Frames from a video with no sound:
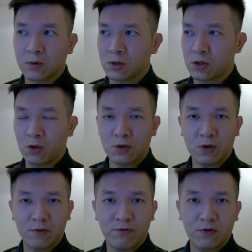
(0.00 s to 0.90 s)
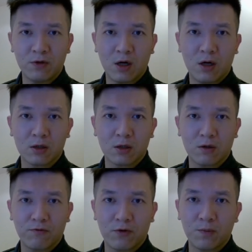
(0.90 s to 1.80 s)
So if you're not
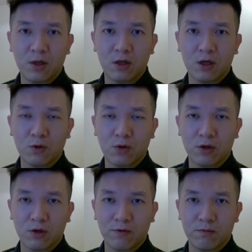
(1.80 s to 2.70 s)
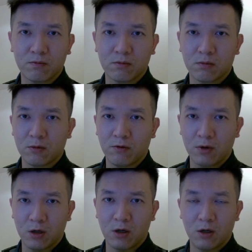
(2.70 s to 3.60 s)
familiar with the
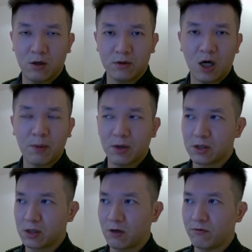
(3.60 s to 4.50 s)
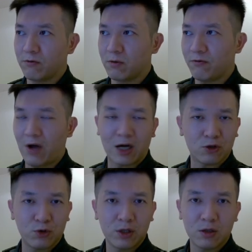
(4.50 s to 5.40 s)
topics of
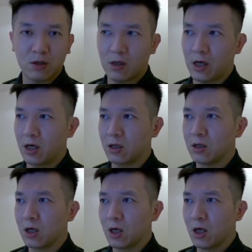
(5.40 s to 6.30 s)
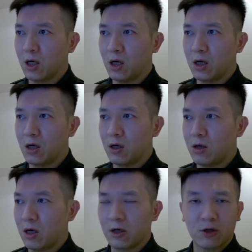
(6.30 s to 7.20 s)
factoring, then I
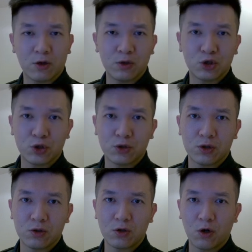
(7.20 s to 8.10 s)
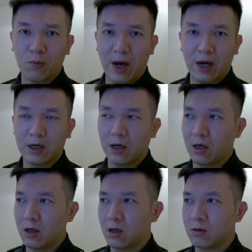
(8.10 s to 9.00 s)
encourage you to go back
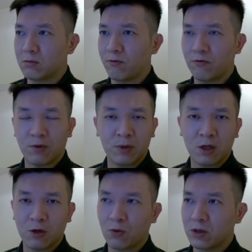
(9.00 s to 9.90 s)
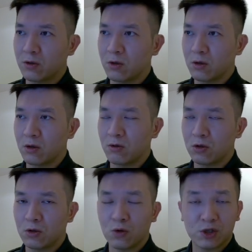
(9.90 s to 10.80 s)
and familiar with
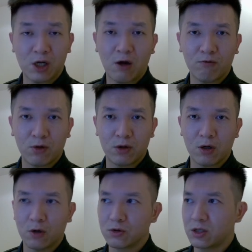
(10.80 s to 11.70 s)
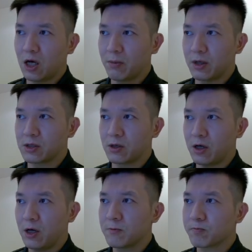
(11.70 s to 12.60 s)
yourself with those topics,
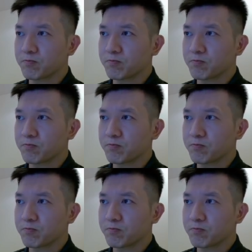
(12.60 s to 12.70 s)
okay?